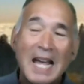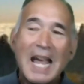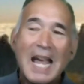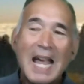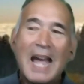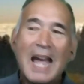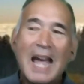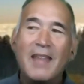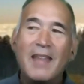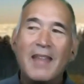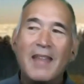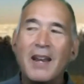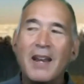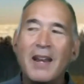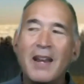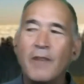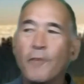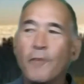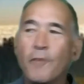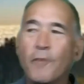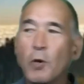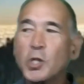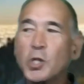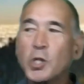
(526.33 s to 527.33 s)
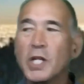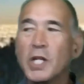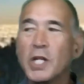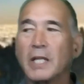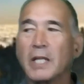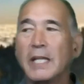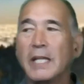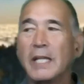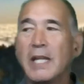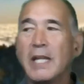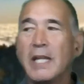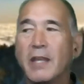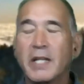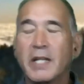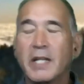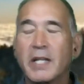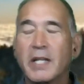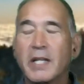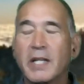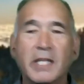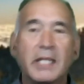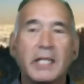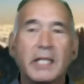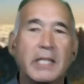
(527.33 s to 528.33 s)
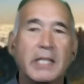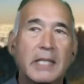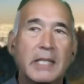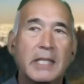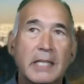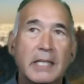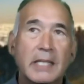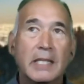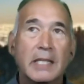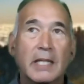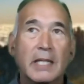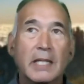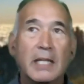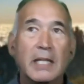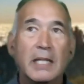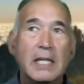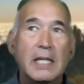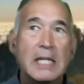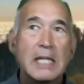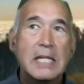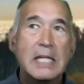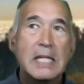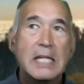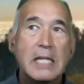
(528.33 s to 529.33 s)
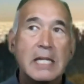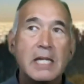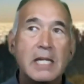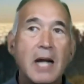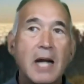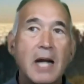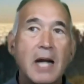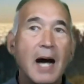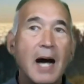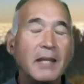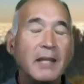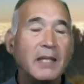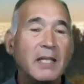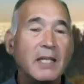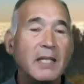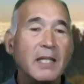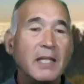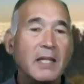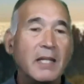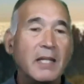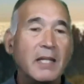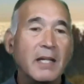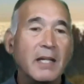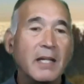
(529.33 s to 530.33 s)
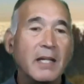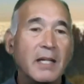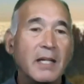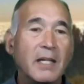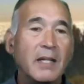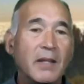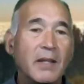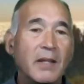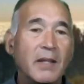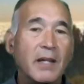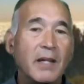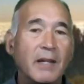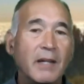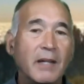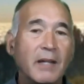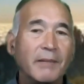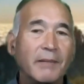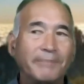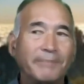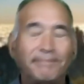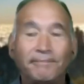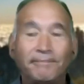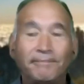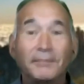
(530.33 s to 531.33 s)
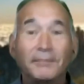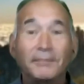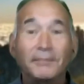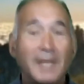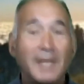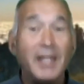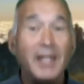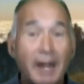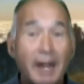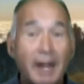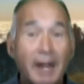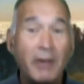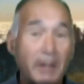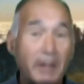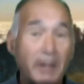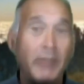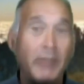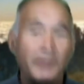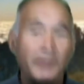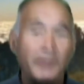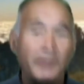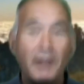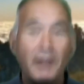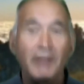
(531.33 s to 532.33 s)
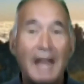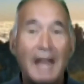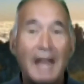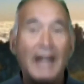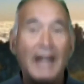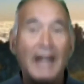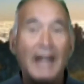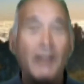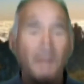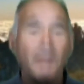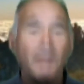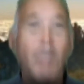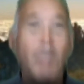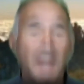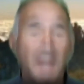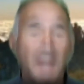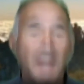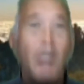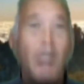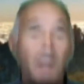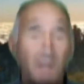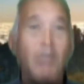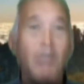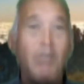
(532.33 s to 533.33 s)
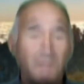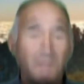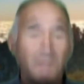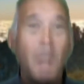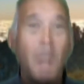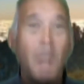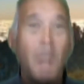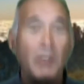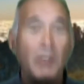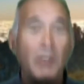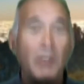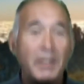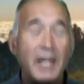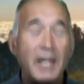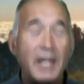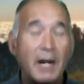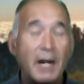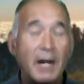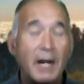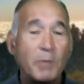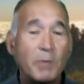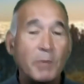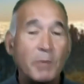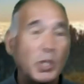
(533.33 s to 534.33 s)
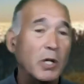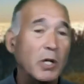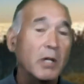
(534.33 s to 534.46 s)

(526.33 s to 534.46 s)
and mm-hmm. and unfortunately this is not the the the the narrative for lack of a better term and then i'm sure